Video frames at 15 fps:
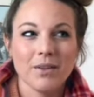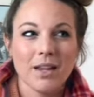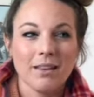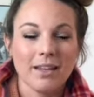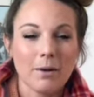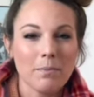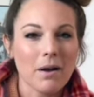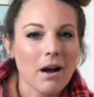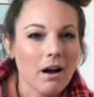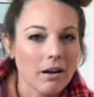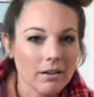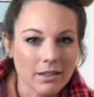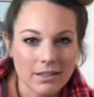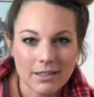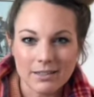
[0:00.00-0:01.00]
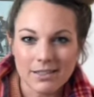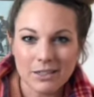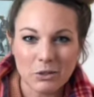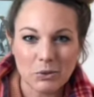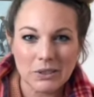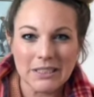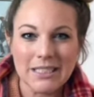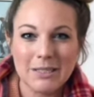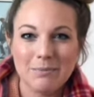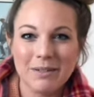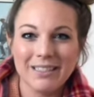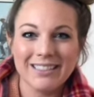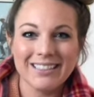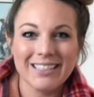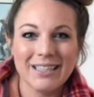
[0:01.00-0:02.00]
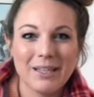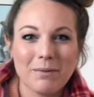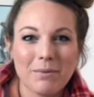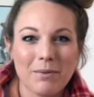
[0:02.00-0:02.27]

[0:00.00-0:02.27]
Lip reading: like mahogany teakwood smell to them.